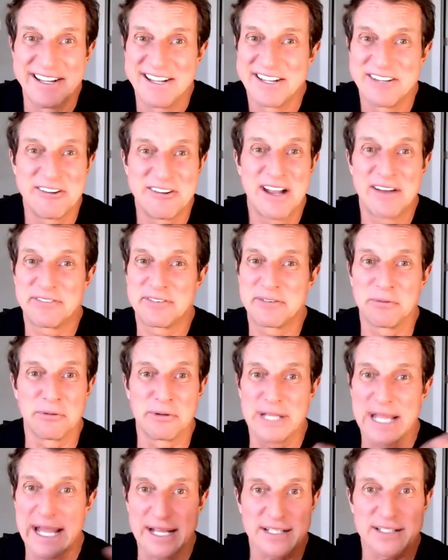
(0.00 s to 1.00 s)
You right. have to
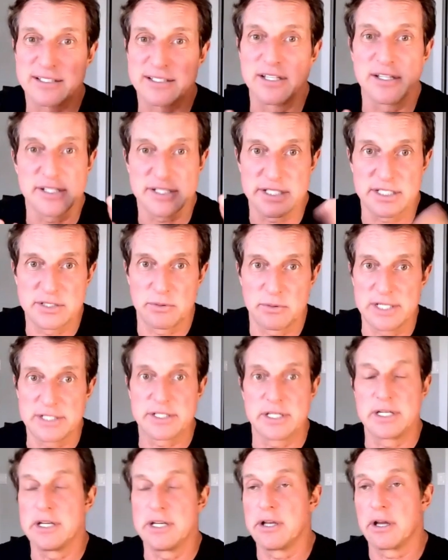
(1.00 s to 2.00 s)
react to the
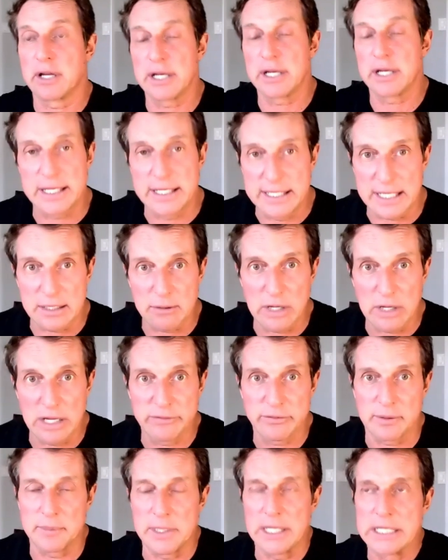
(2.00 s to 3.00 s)
situation, and you're going to get away
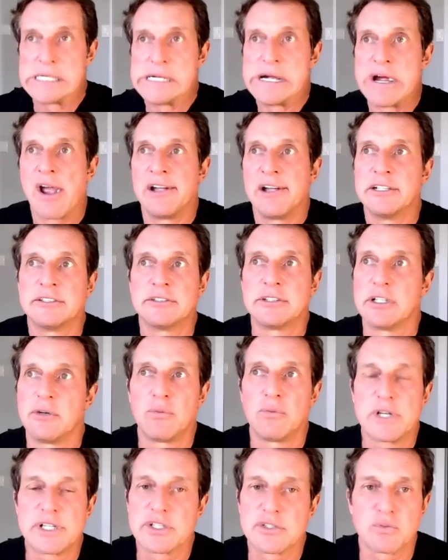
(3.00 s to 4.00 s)
from it,
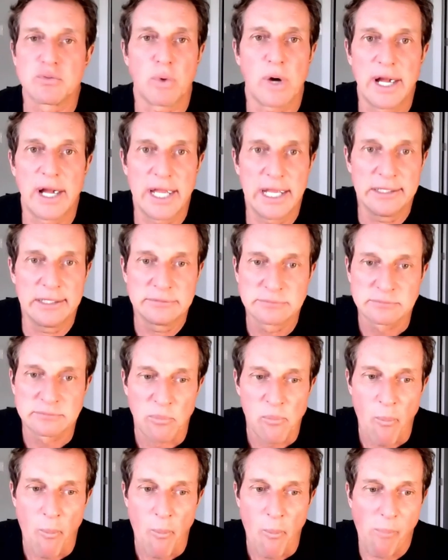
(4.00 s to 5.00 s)
which is why.
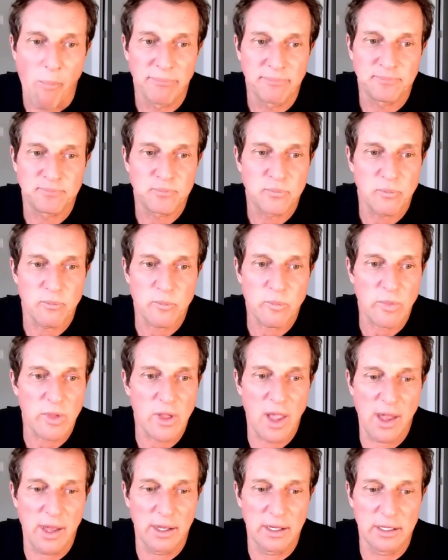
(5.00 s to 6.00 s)

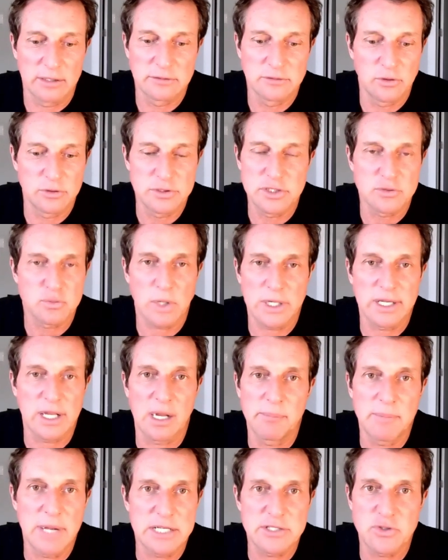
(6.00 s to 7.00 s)
Uh, which is why
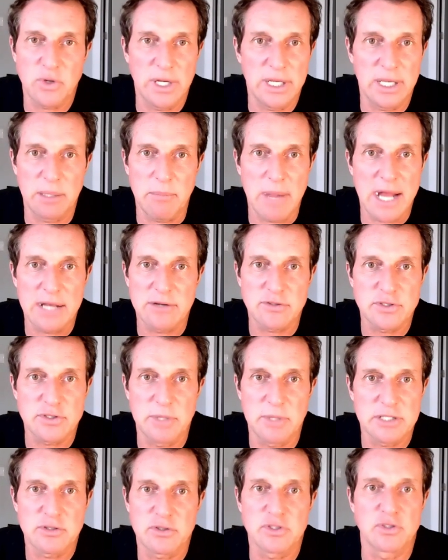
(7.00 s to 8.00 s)
combat training matters so
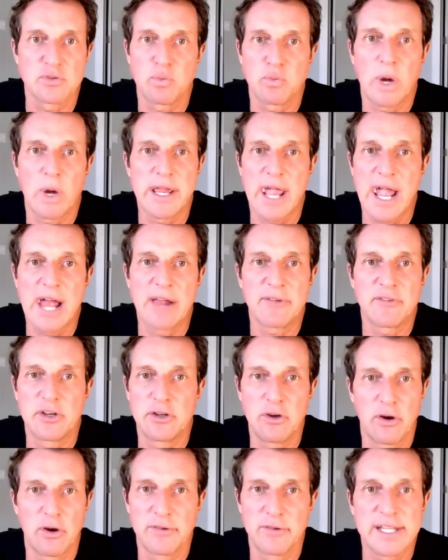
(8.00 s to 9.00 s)
much. Which is why you have to do
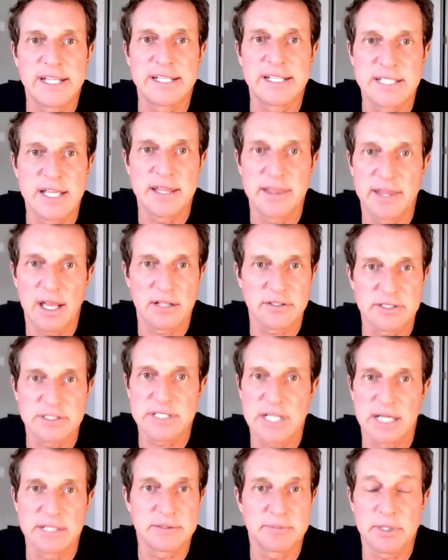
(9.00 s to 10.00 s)
everything ten thousand
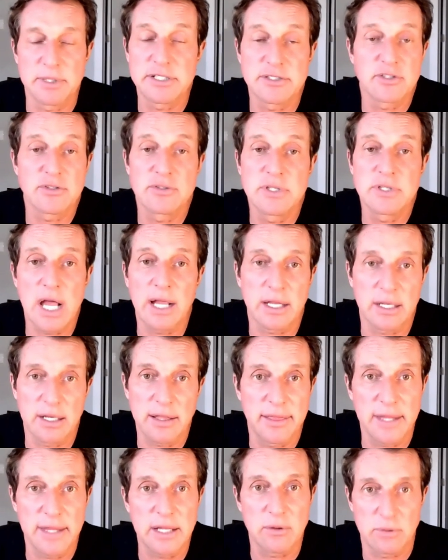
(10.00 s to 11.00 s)
times because you're not going to
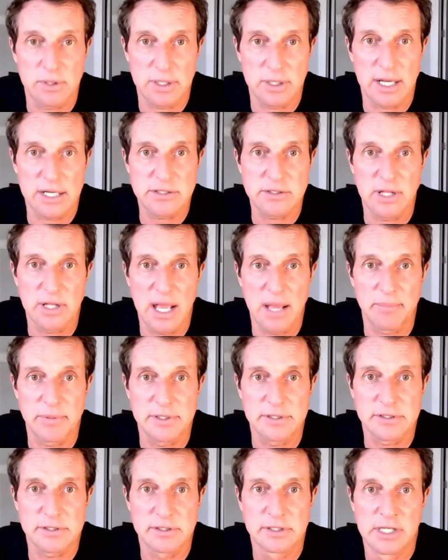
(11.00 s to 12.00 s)
think when it actually
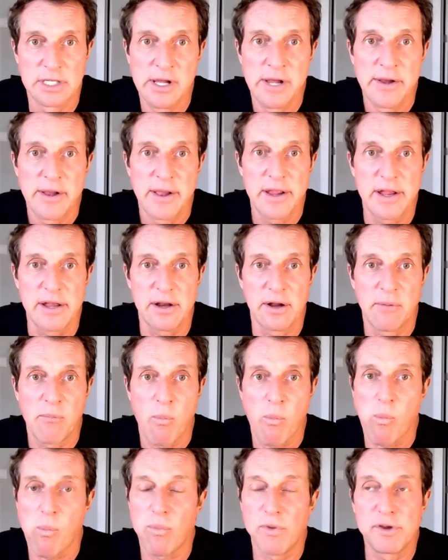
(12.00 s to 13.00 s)
happens. You know,
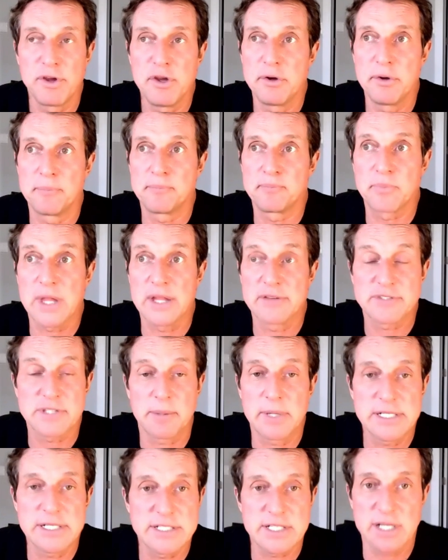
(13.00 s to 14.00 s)
you if
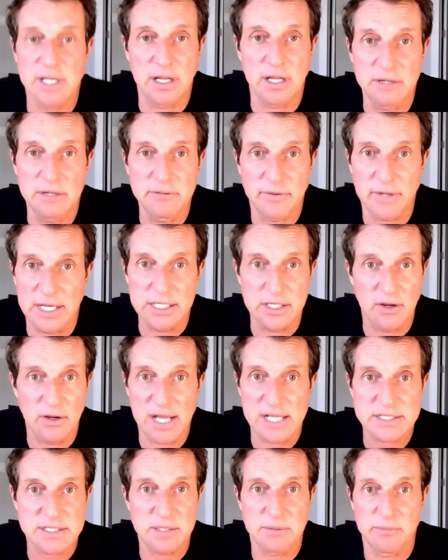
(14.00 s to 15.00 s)
somebody's in a gunfight and you
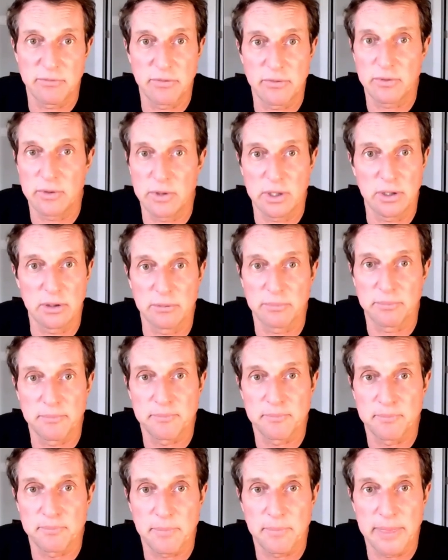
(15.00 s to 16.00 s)
ask them for
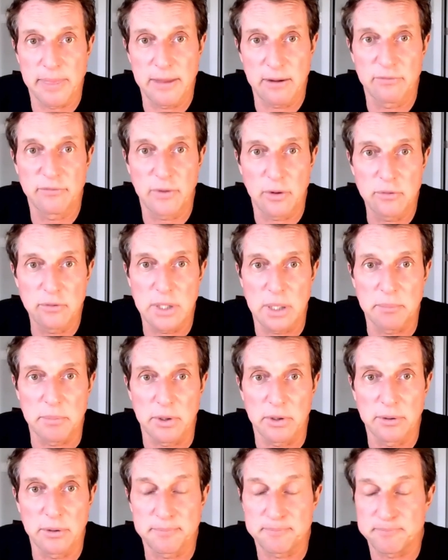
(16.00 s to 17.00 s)
their phone
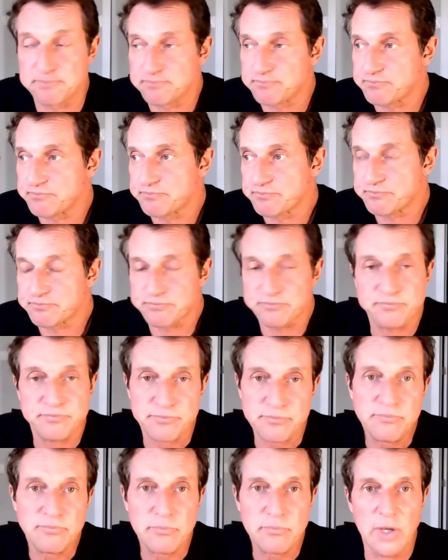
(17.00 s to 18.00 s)
number,
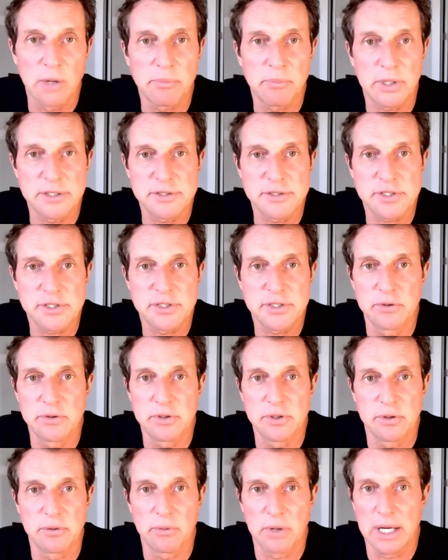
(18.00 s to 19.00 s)
they'll probably just shoot
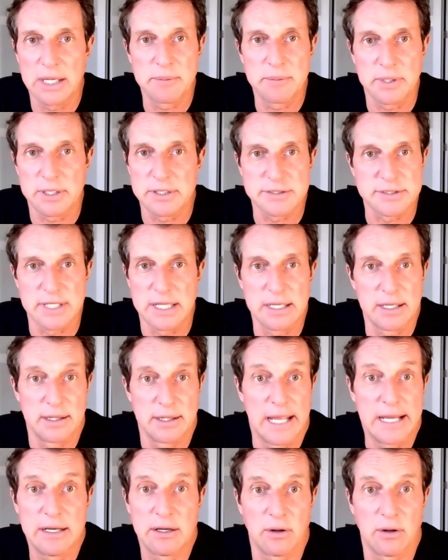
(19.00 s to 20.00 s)
you, right? Because they,
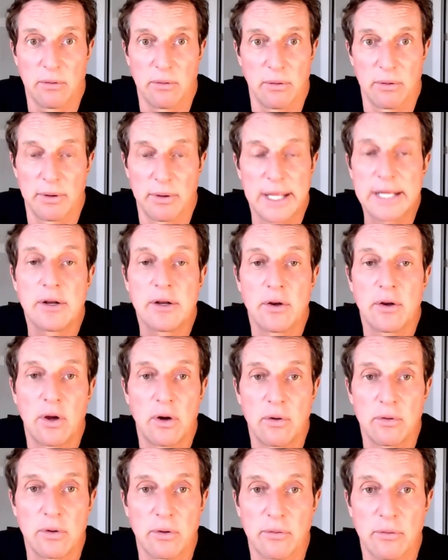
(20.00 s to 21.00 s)
they don't they don't know
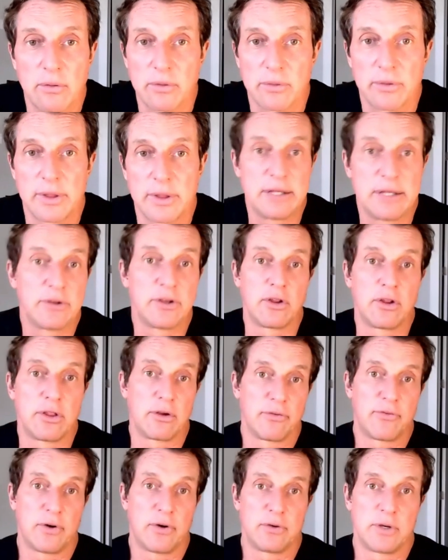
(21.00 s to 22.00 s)
your they don't know their
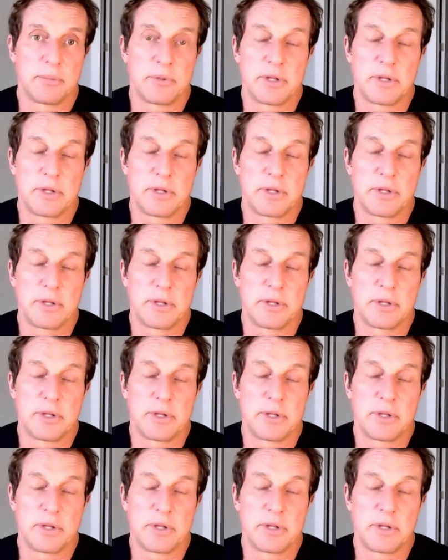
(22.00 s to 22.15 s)
phone number.